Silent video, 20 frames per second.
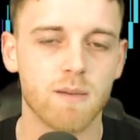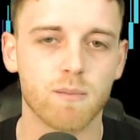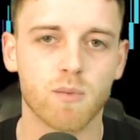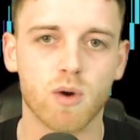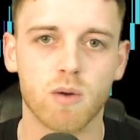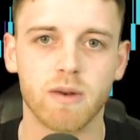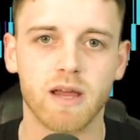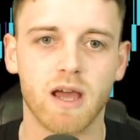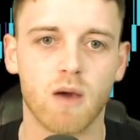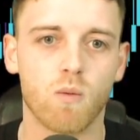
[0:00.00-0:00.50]

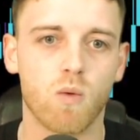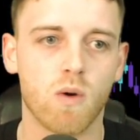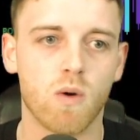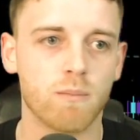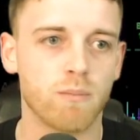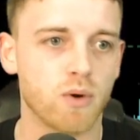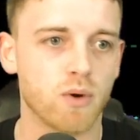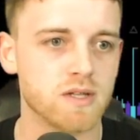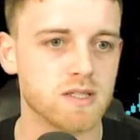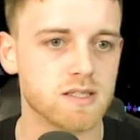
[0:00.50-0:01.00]
Probably a
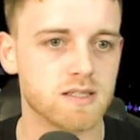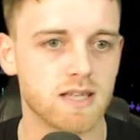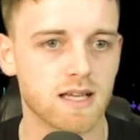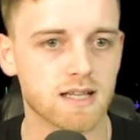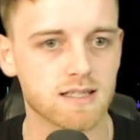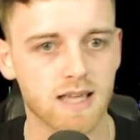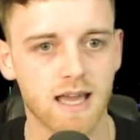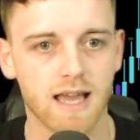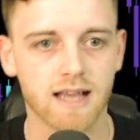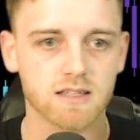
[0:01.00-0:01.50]

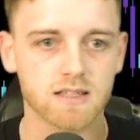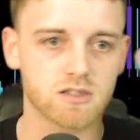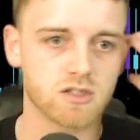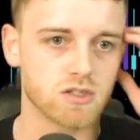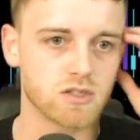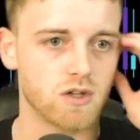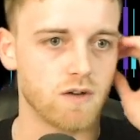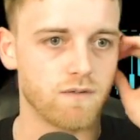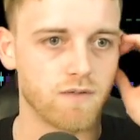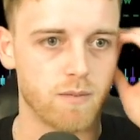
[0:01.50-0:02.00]
1.6x
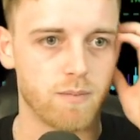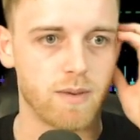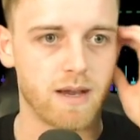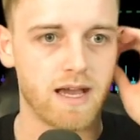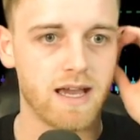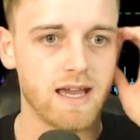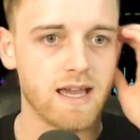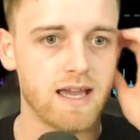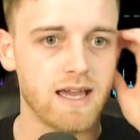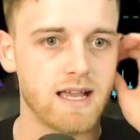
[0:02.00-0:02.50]
just off the
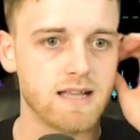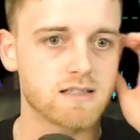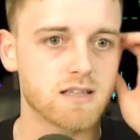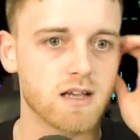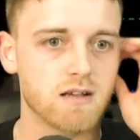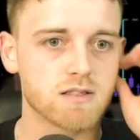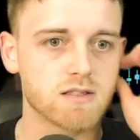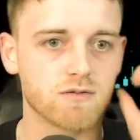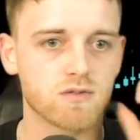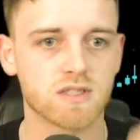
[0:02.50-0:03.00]
bat. In
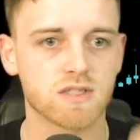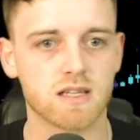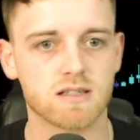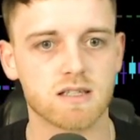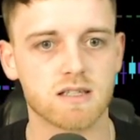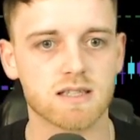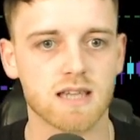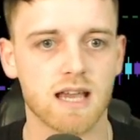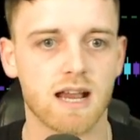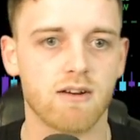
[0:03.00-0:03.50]
terms of
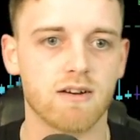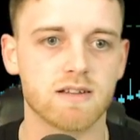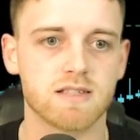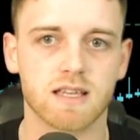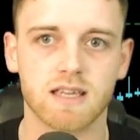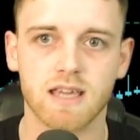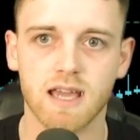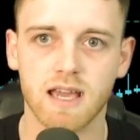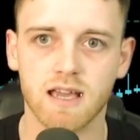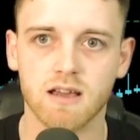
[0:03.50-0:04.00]
resistance areas,
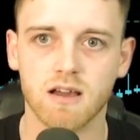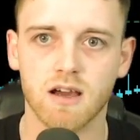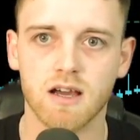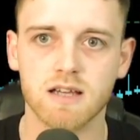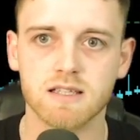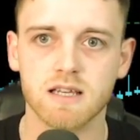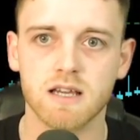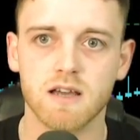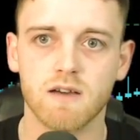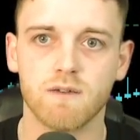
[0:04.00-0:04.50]
again,
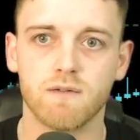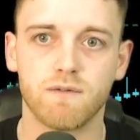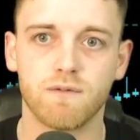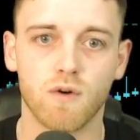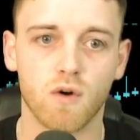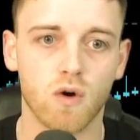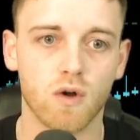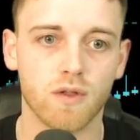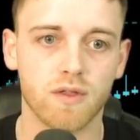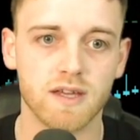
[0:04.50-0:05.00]
guys,
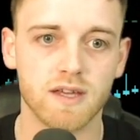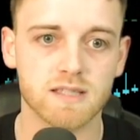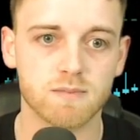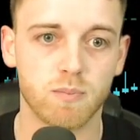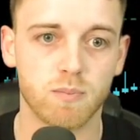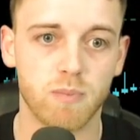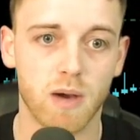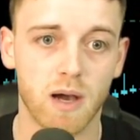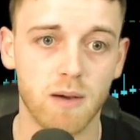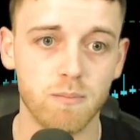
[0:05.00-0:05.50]
for this
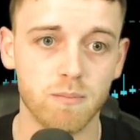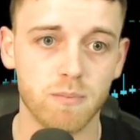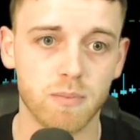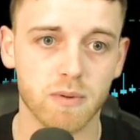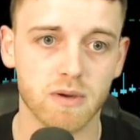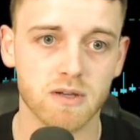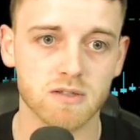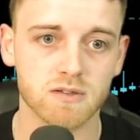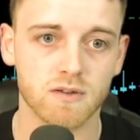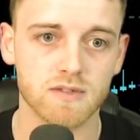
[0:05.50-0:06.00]
pump,
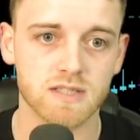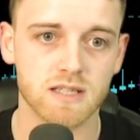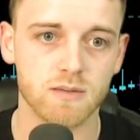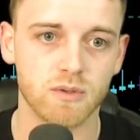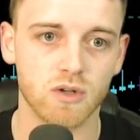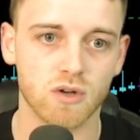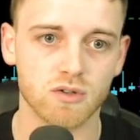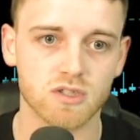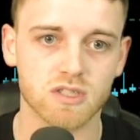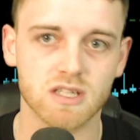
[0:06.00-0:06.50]
because obviously
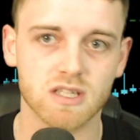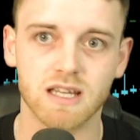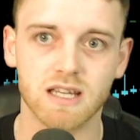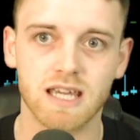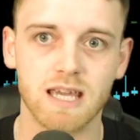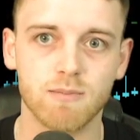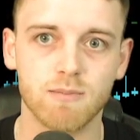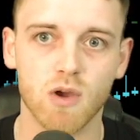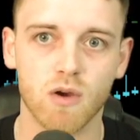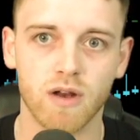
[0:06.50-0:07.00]
we're not just going to
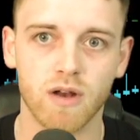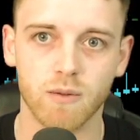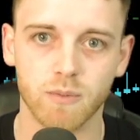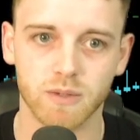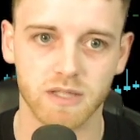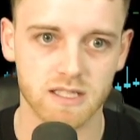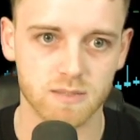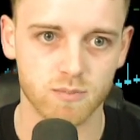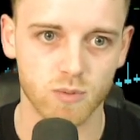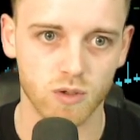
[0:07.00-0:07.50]
keep going up
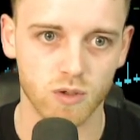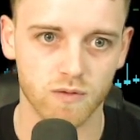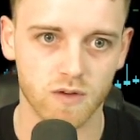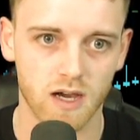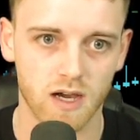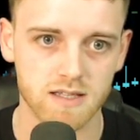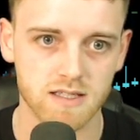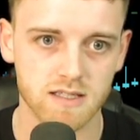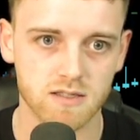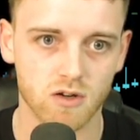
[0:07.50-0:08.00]
with this move,
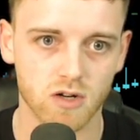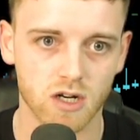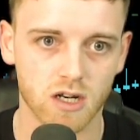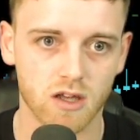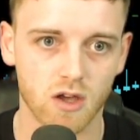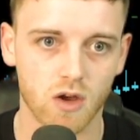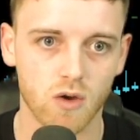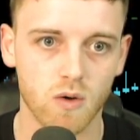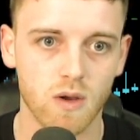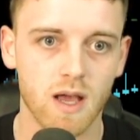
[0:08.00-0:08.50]
guys. It's not going to
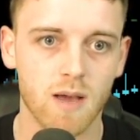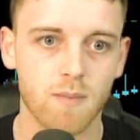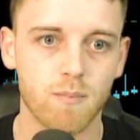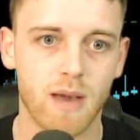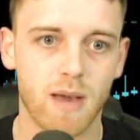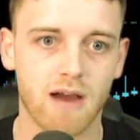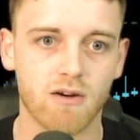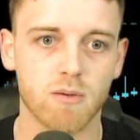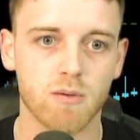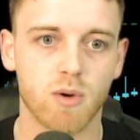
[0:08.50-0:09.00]
go
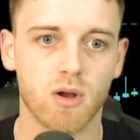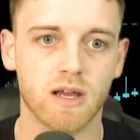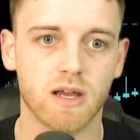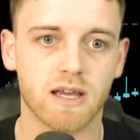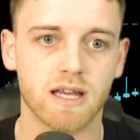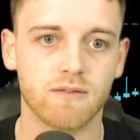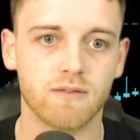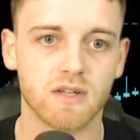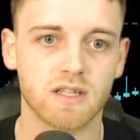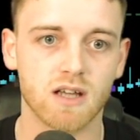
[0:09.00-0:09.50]

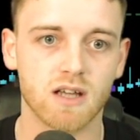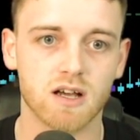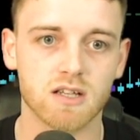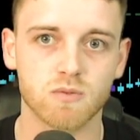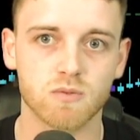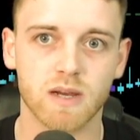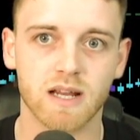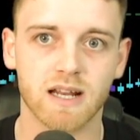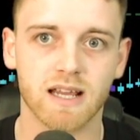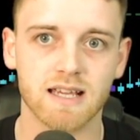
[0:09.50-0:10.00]
parabolic. And if it
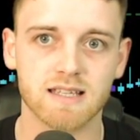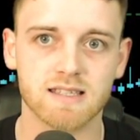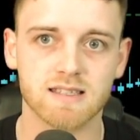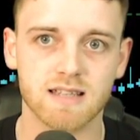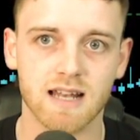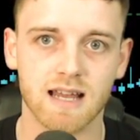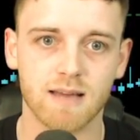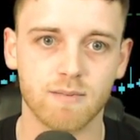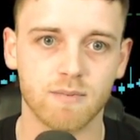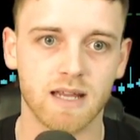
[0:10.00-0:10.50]
does, we're going to get
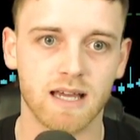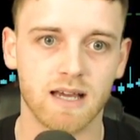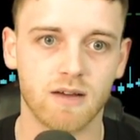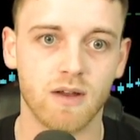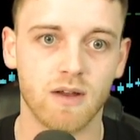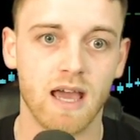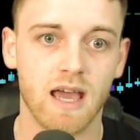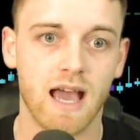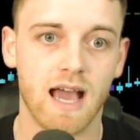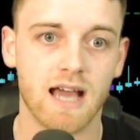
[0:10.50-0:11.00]
slammed down.